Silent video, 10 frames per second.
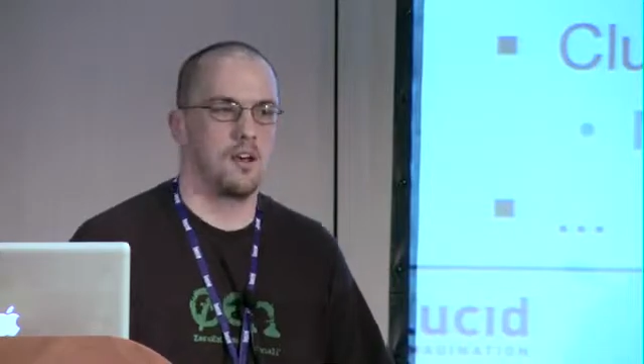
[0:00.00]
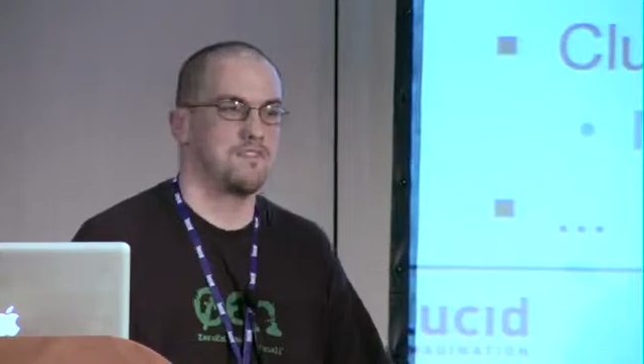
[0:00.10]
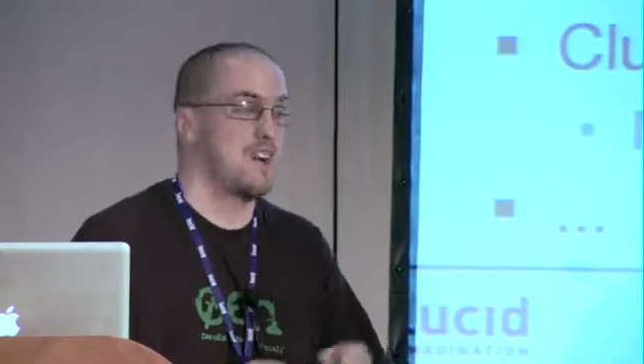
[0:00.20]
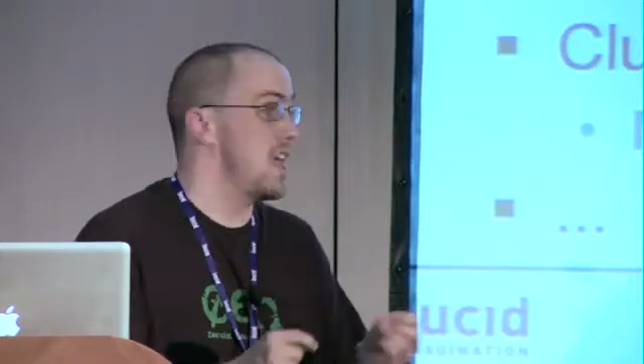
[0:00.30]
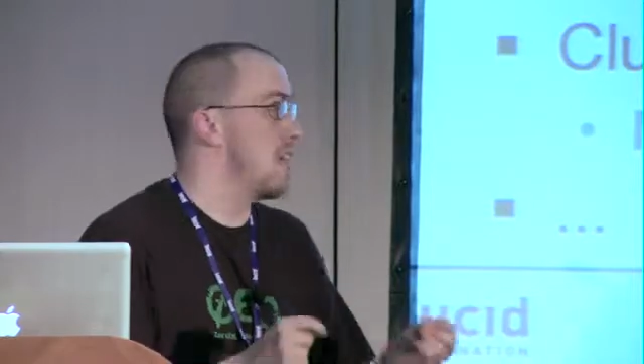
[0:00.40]

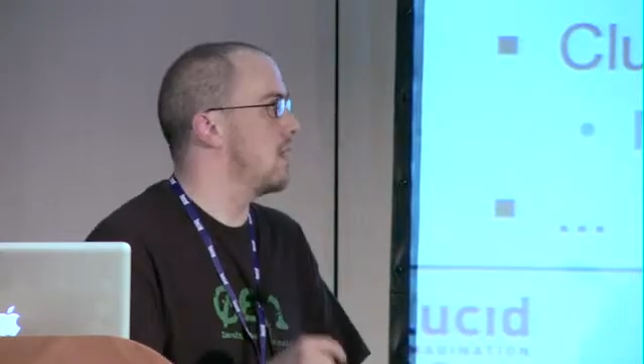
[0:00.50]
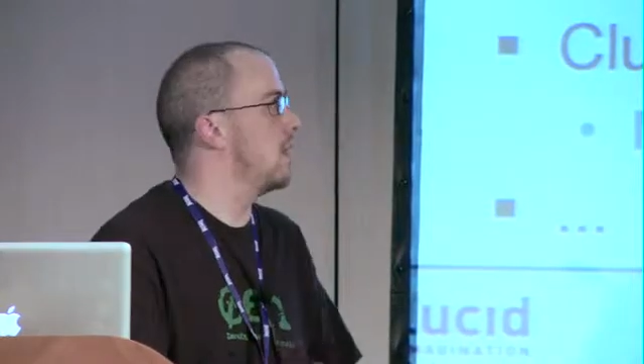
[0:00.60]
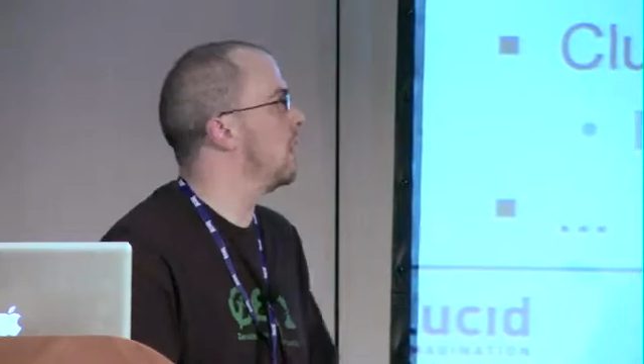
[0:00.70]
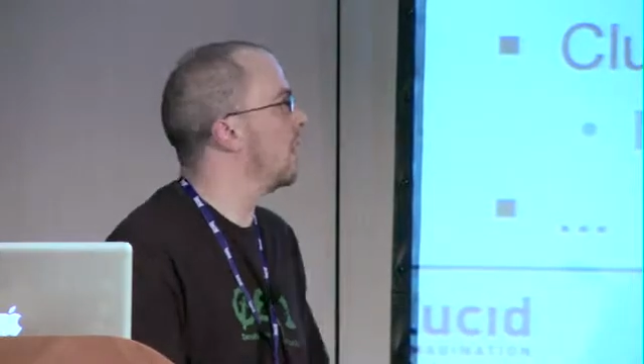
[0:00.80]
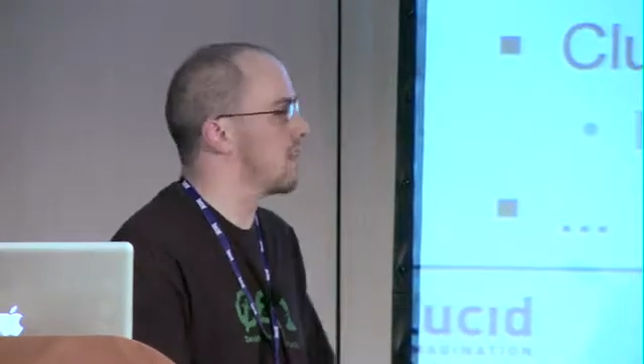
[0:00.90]
via
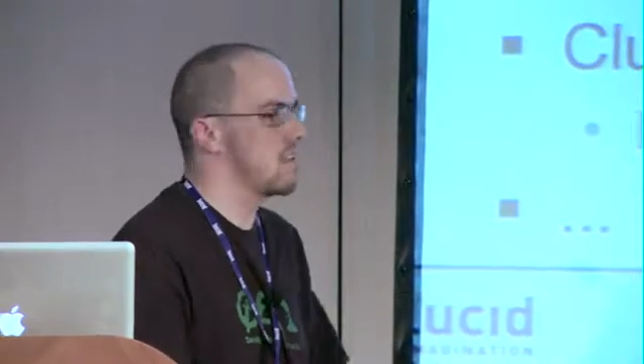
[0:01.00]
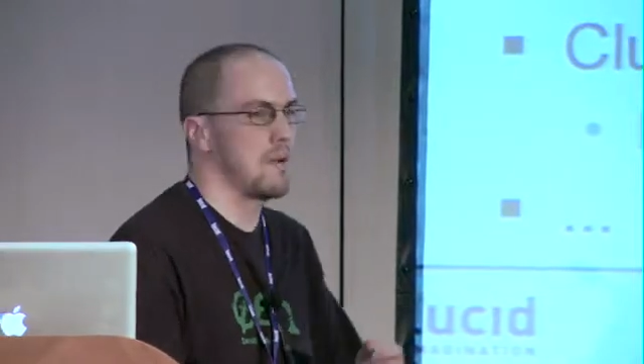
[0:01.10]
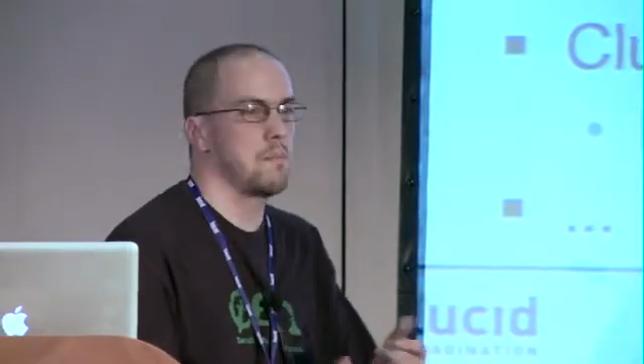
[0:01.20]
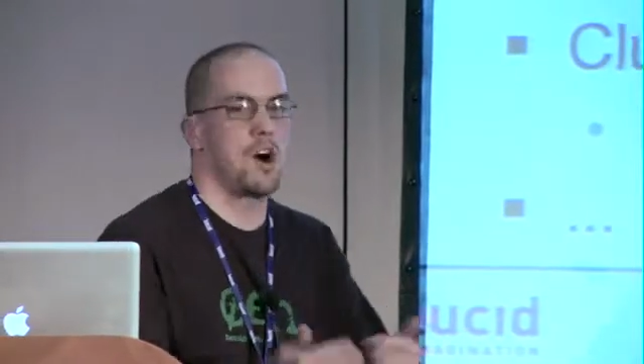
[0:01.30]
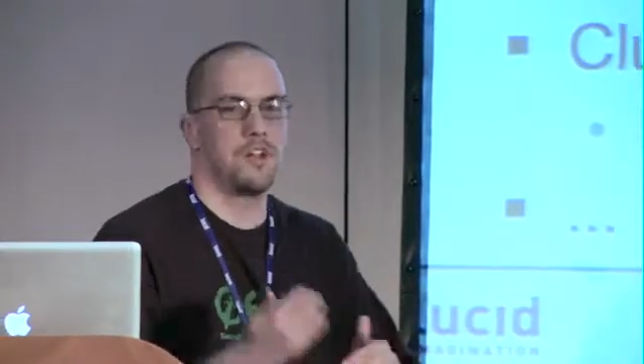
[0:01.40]

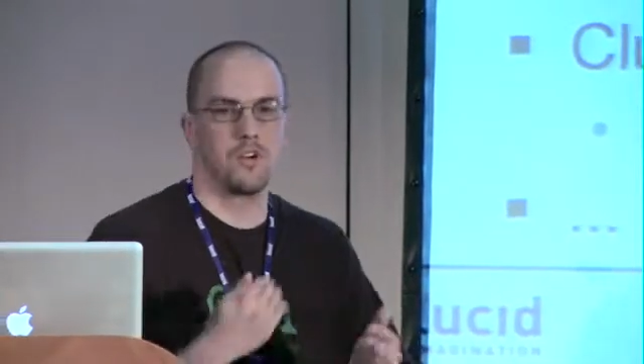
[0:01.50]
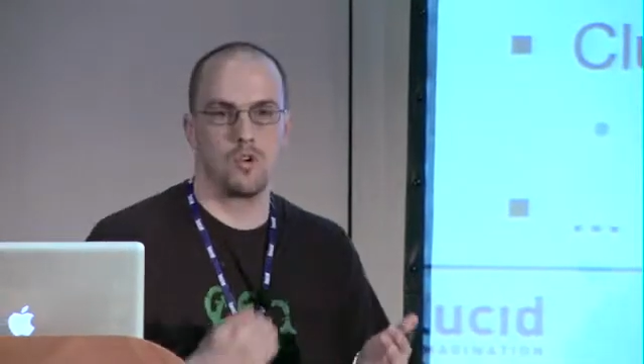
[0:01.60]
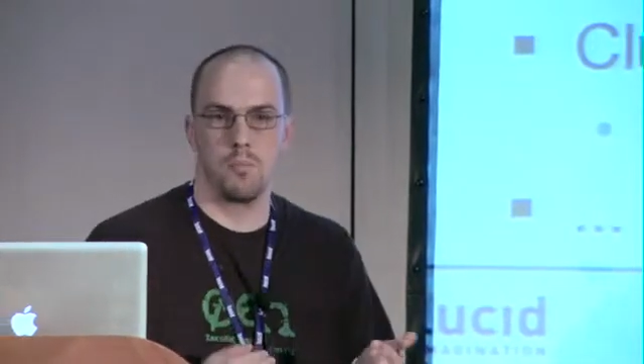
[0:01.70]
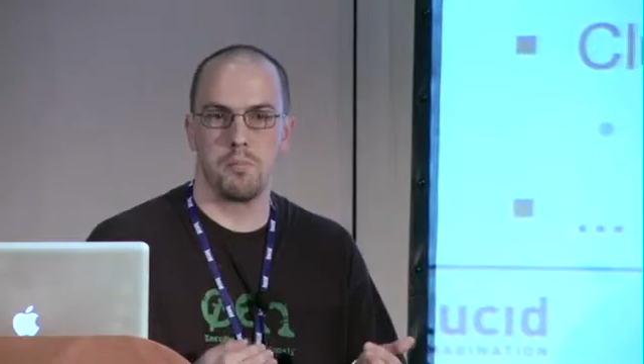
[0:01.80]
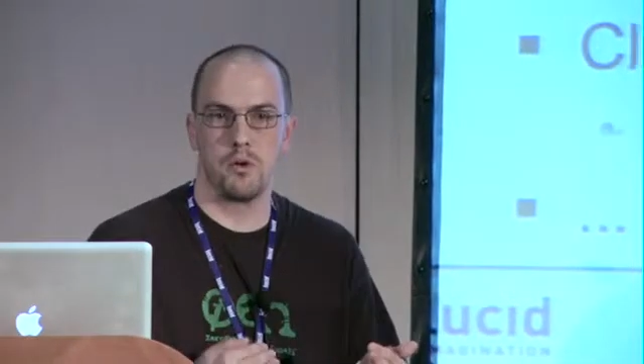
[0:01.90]
some other
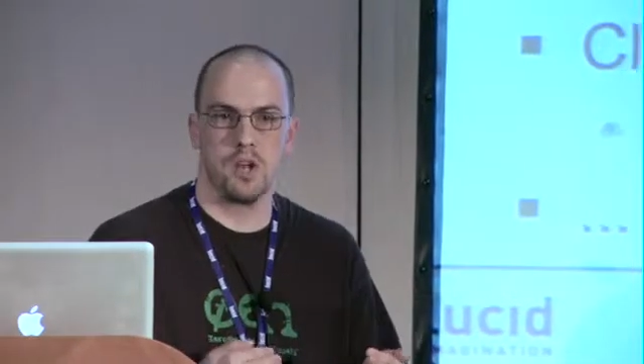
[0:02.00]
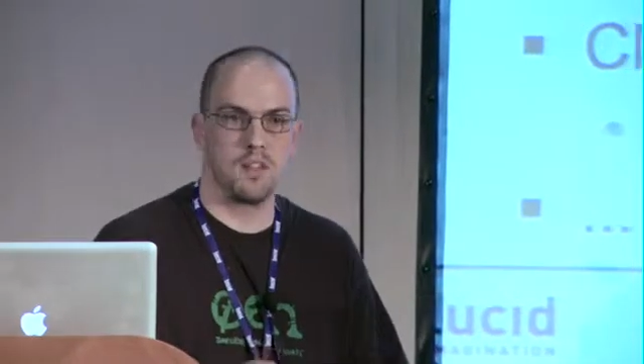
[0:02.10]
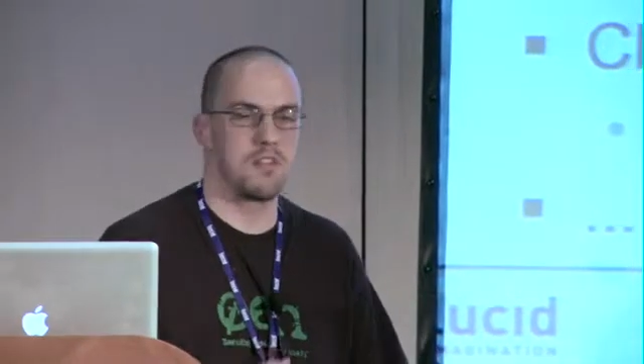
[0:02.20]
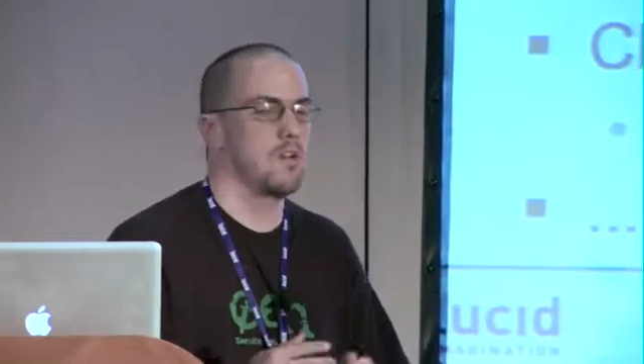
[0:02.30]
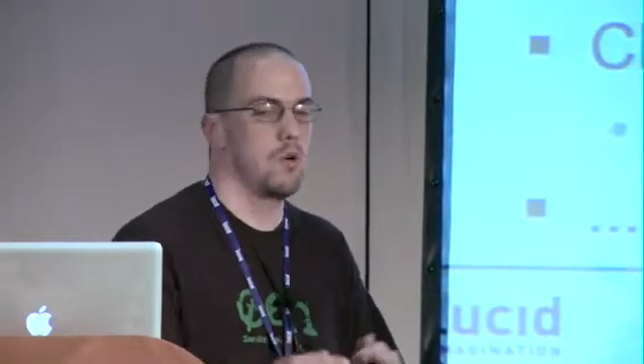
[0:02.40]

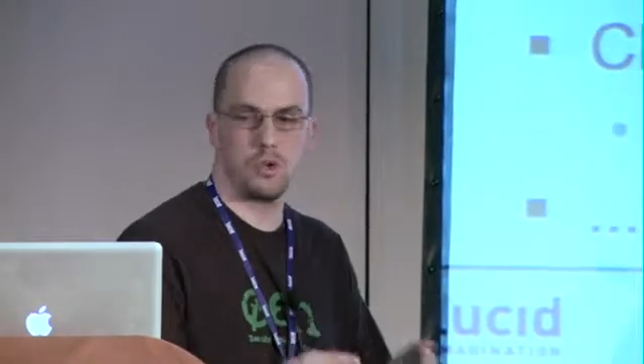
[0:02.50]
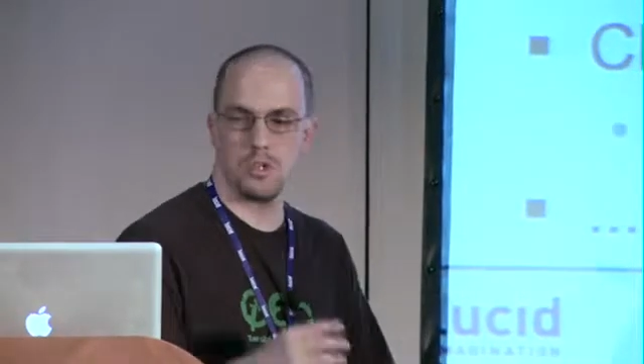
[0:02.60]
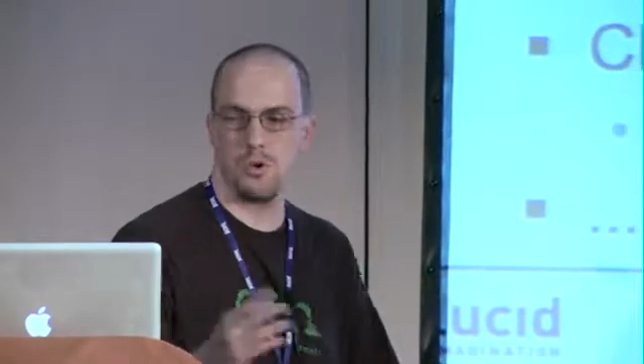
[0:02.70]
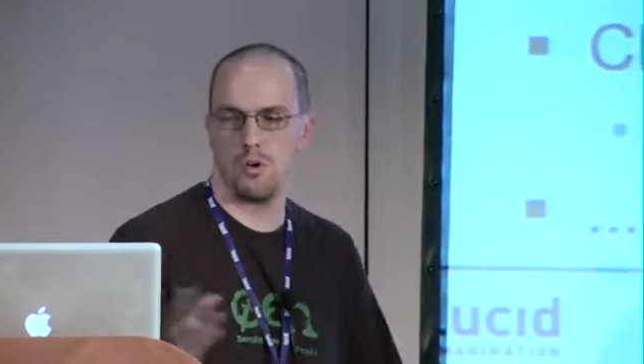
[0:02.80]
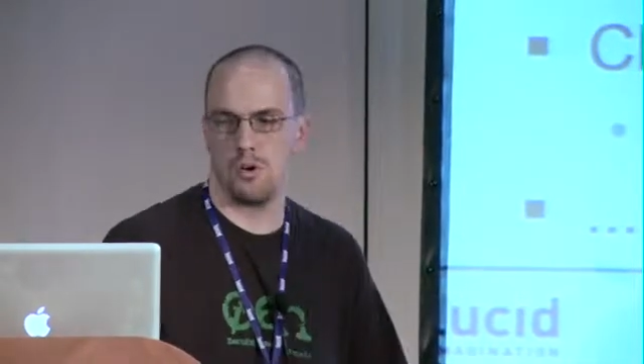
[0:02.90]
components, or
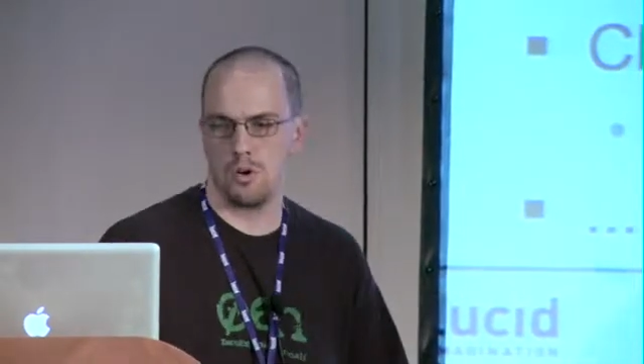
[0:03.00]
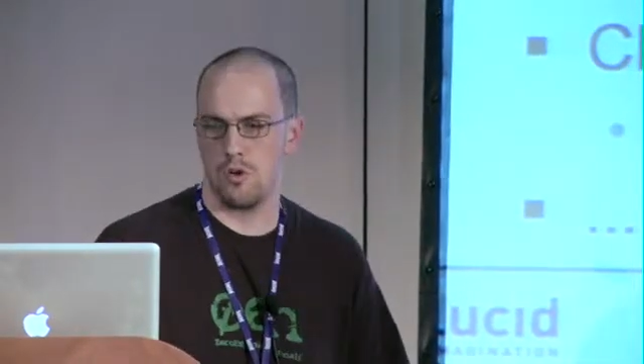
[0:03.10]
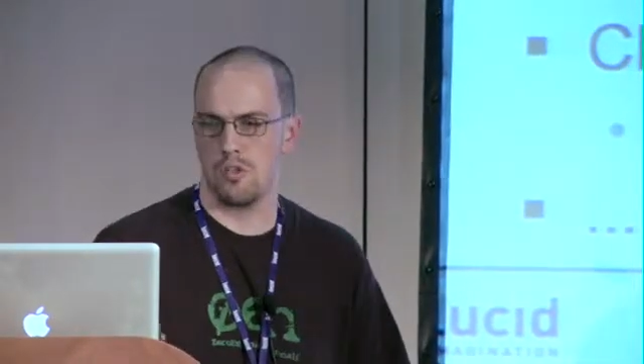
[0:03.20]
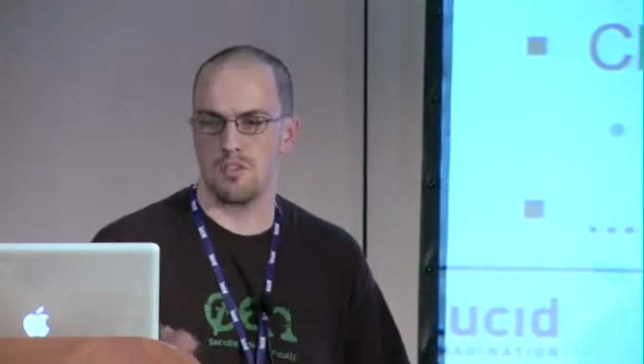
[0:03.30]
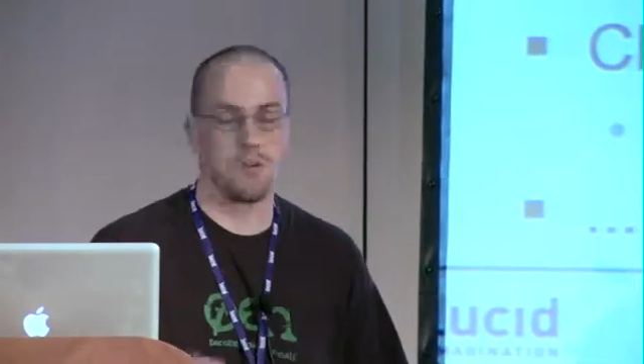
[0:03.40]

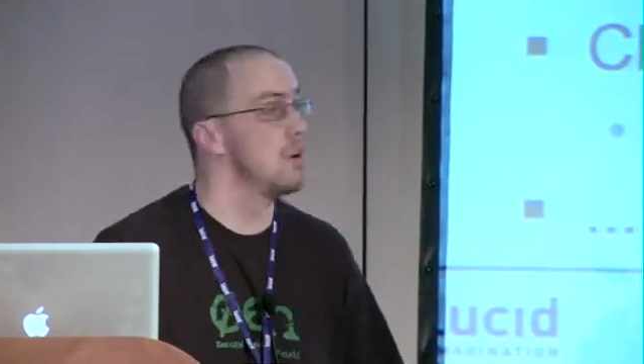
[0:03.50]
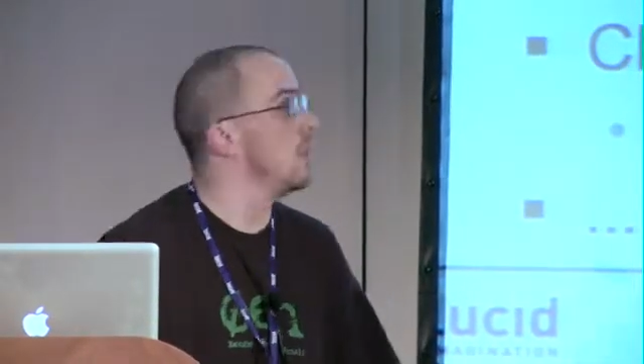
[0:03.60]
also